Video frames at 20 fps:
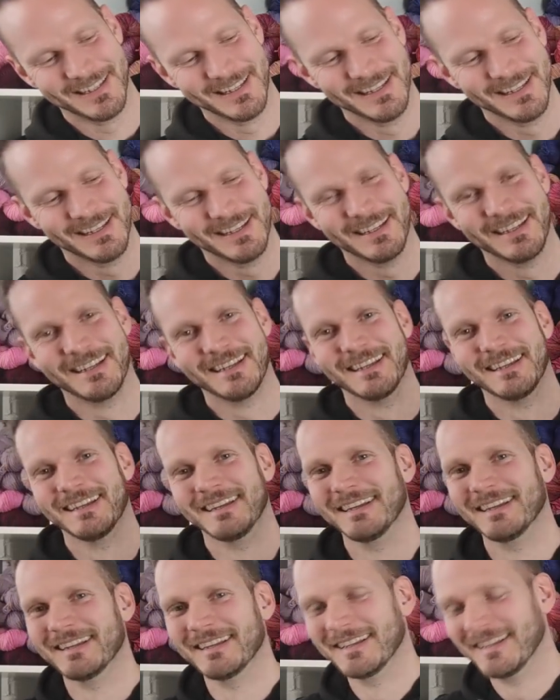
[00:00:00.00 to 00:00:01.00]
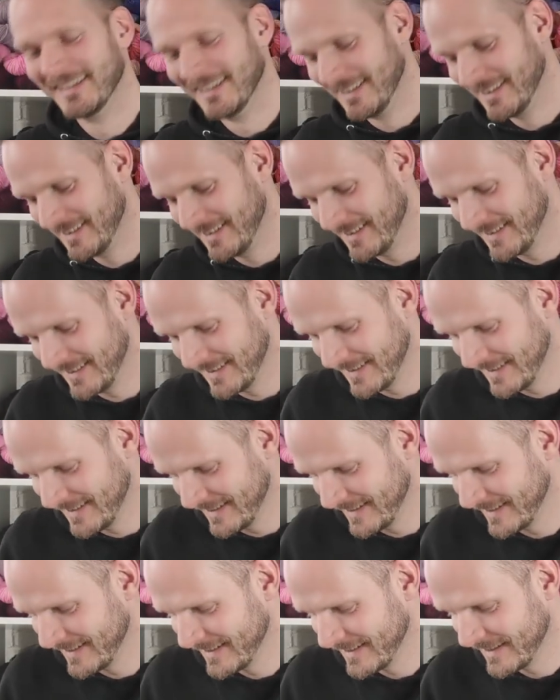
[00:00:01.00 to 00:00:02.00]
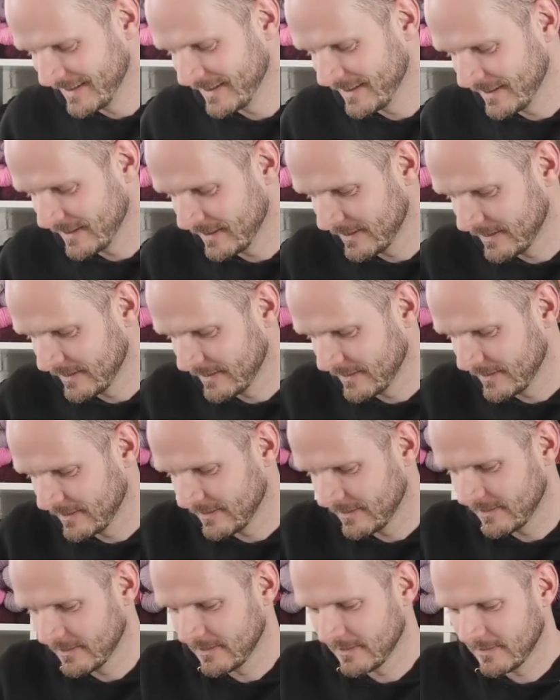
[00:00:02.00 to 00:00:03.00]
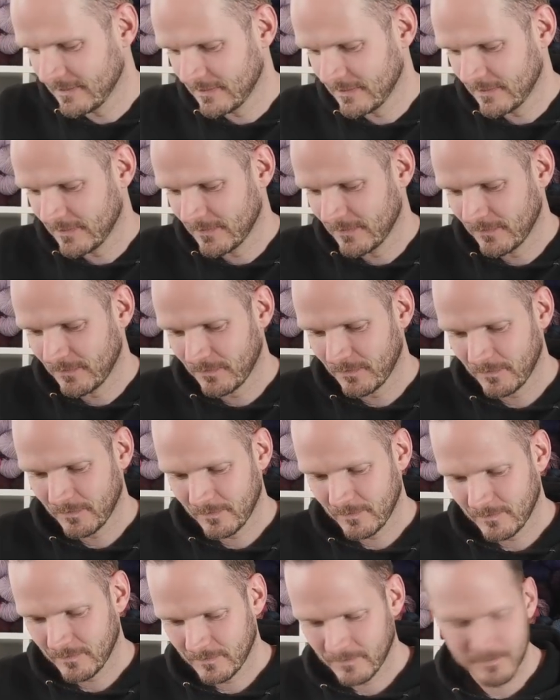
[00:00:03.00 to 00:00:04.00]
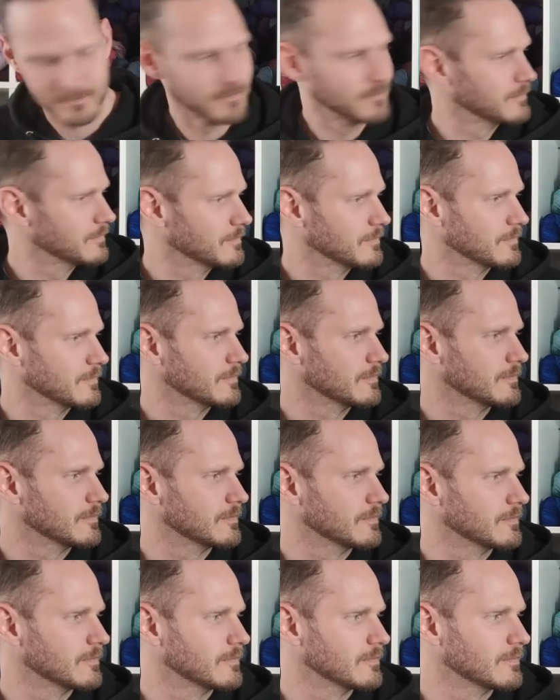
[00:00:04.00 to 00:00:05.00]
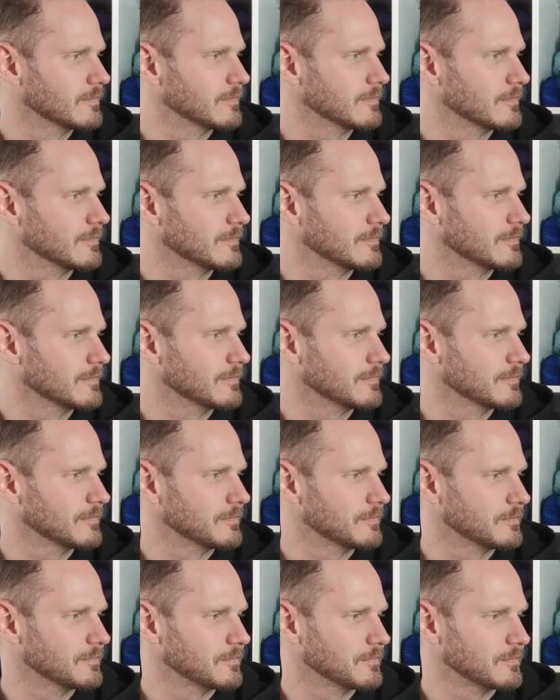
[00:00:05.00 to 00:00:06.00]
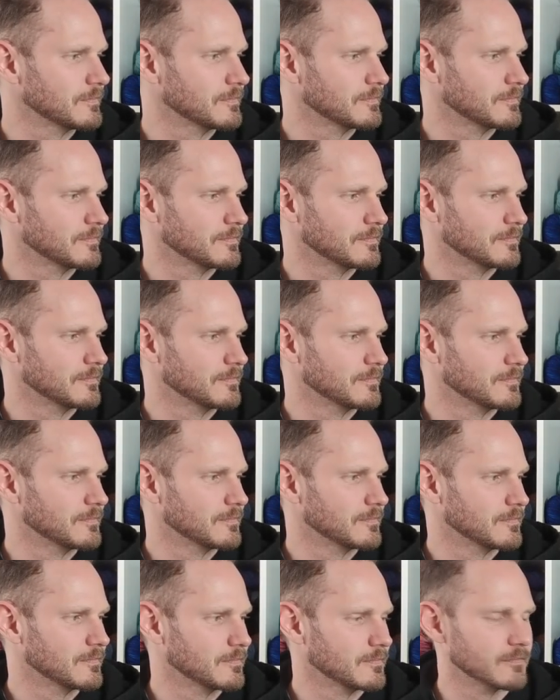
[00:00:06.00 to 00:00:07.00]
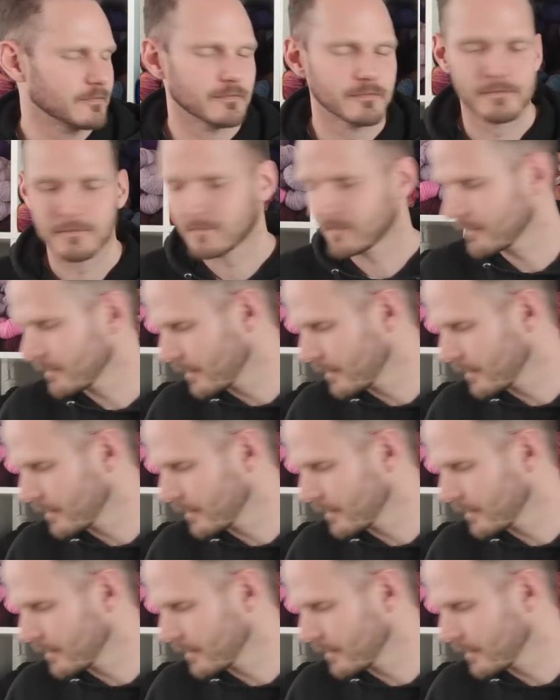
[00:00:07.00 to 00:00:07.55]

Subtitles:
The person shown says nothing.